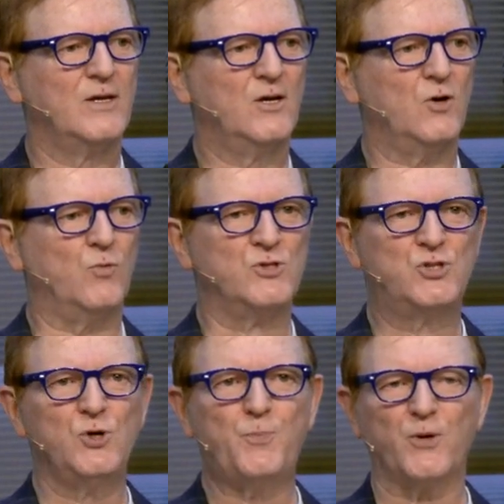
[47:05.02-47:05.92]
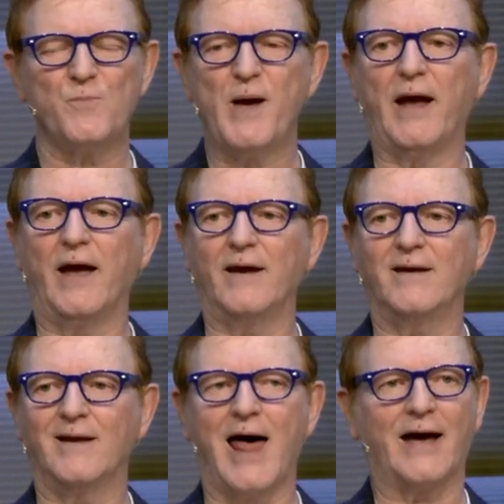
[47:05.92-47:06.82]
would you put a man
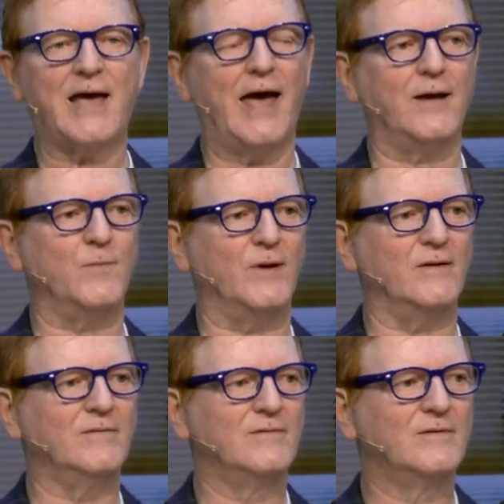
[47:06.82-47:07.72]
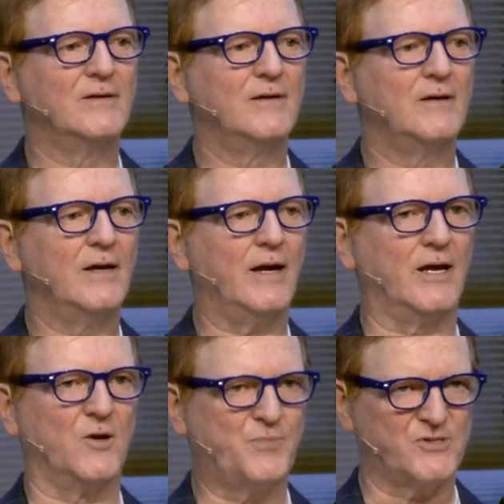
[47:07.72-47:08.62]
like Haman in
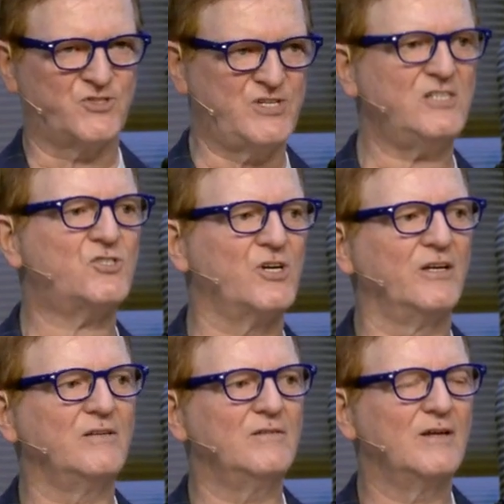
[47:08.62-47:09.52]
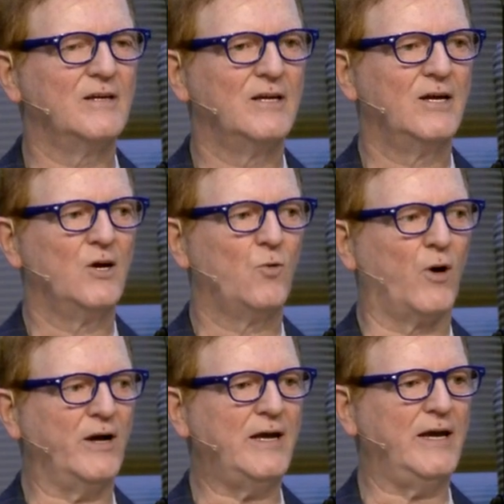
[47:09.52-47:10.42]
a position where
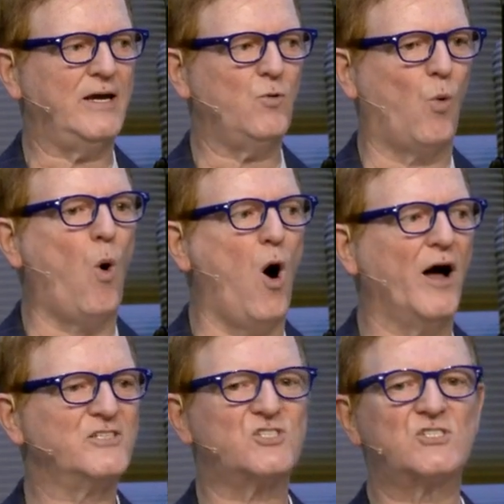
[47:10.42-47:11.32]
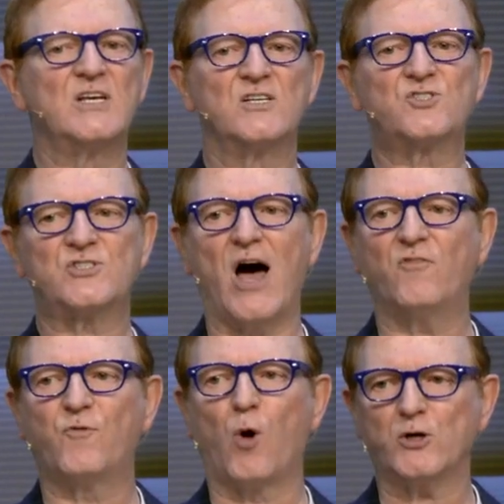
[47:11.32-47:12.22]
he wants
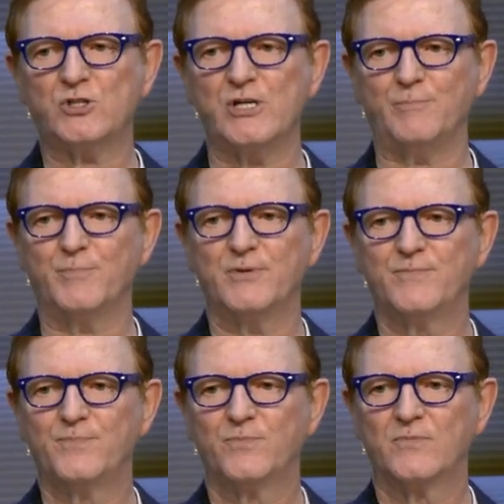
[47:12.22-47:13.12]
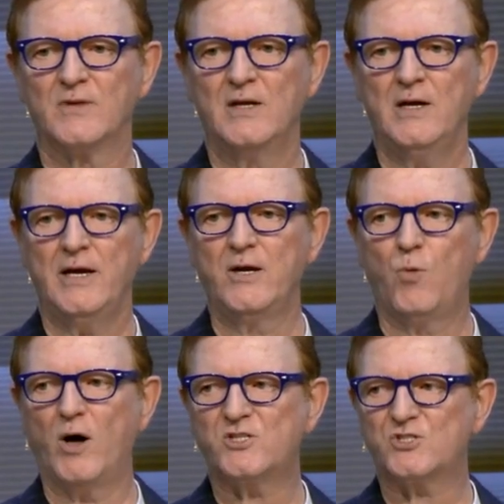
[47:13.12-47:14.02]
self worship? He
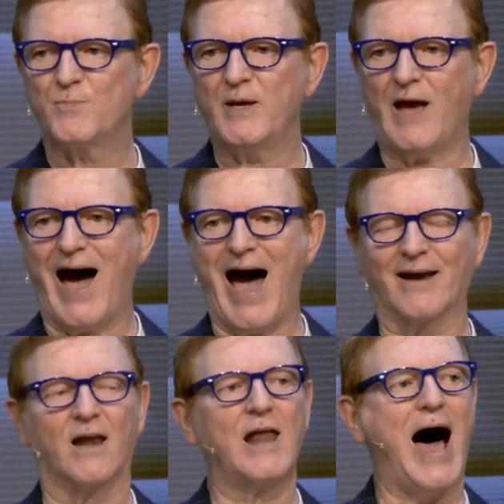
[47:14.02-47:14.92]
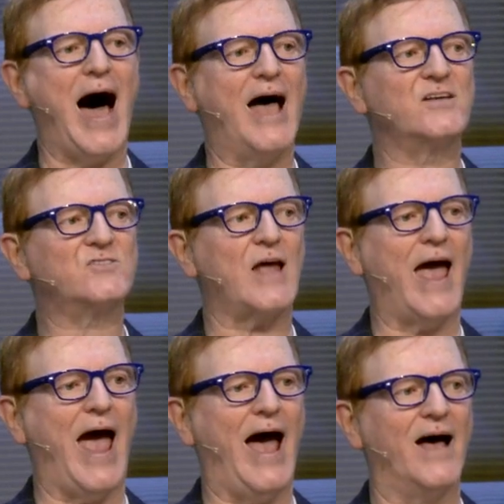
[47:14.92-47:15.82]
wants to be idolized
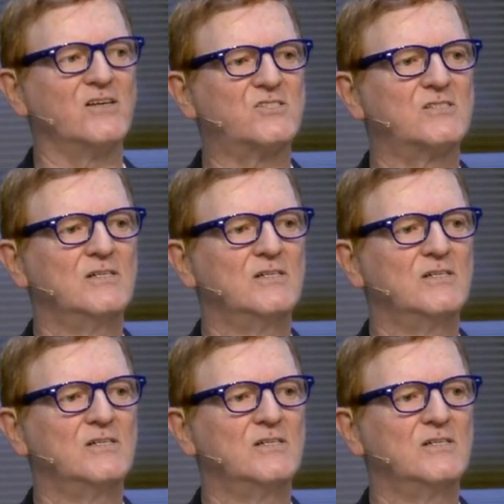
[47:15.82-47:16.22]
as